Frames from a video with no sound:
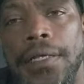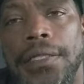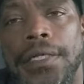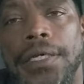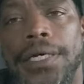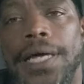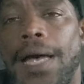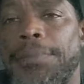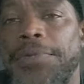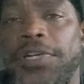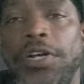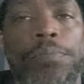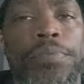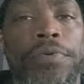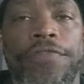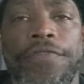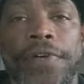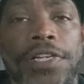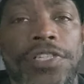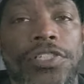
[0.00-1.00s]
Look, I'm no
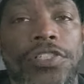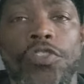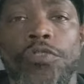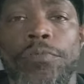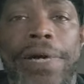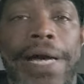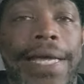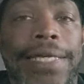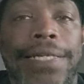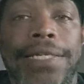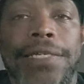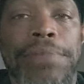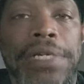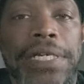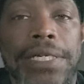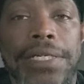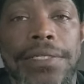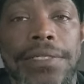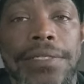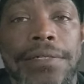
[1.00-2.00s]
professional by any
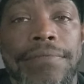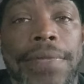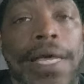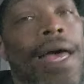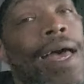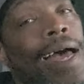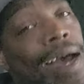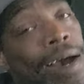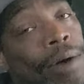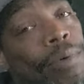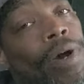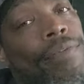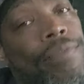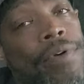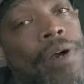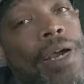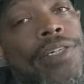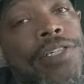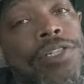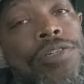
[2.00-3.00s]
means.
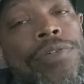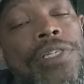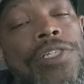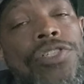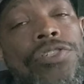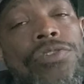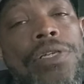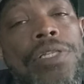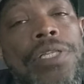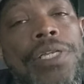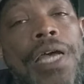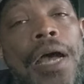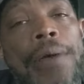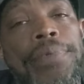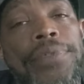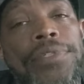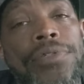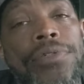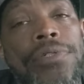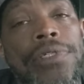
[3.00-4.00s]
However, I do enjoy the
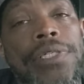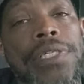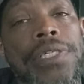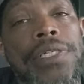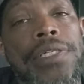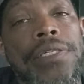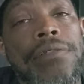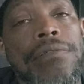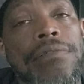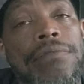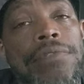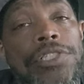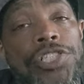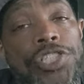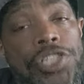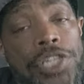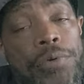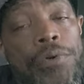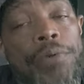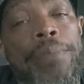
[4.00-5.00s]
opportunity to
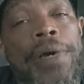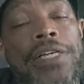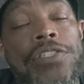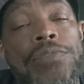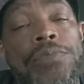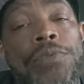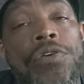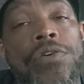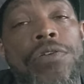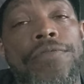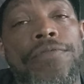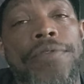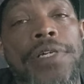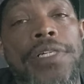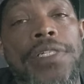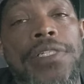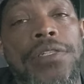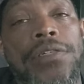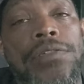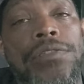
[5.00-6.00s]
share with my smoker
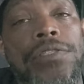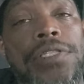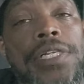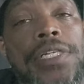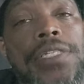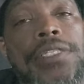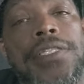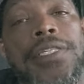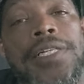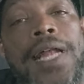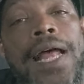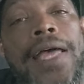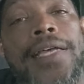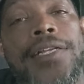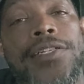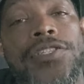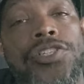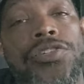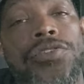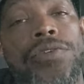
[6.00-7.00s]
friends those sticks that I
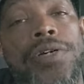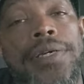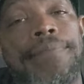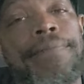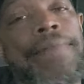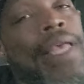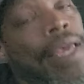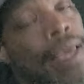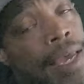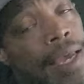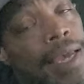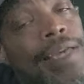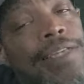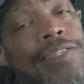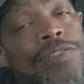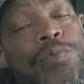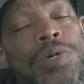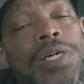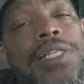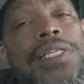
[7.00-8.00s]
enjoy,
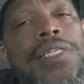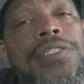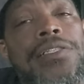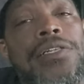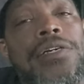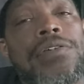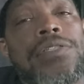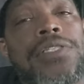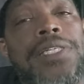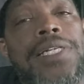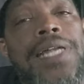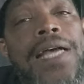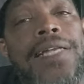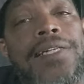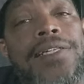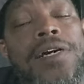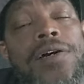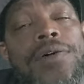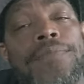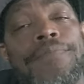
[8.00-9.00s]
as well as those that I
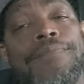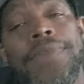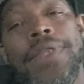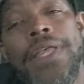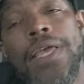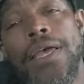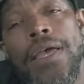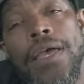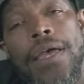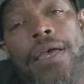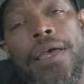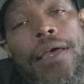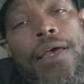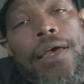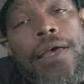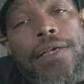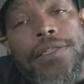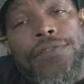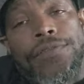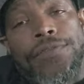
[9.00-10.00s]
don't.
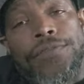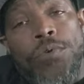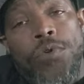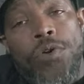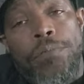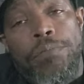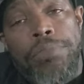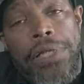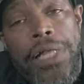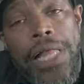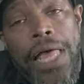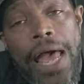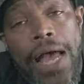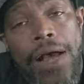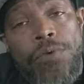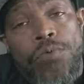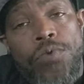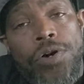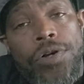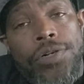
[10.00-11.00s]
As for
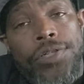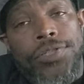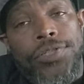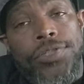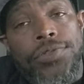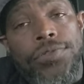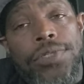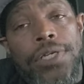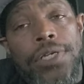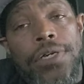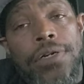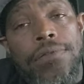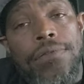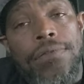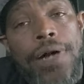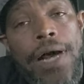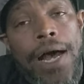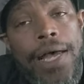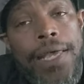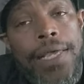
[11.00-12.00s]
Black Work Studio
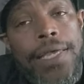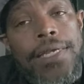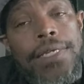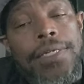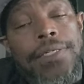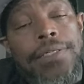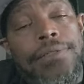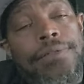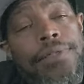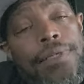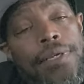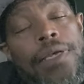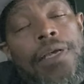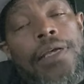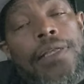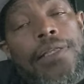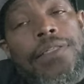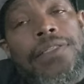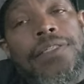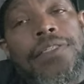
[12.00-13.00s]
Hyena,
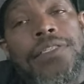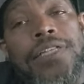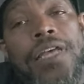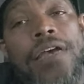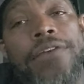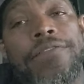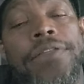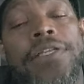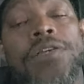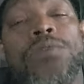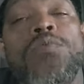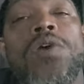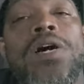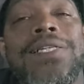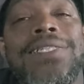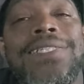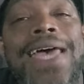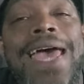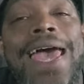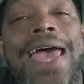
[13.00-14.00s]
this is definitely
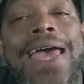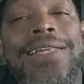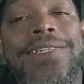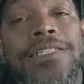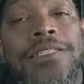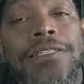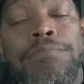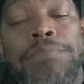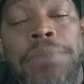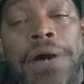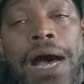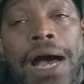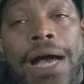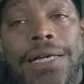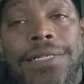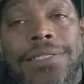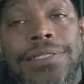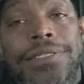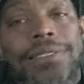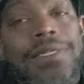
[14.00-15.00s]
one to add to the box.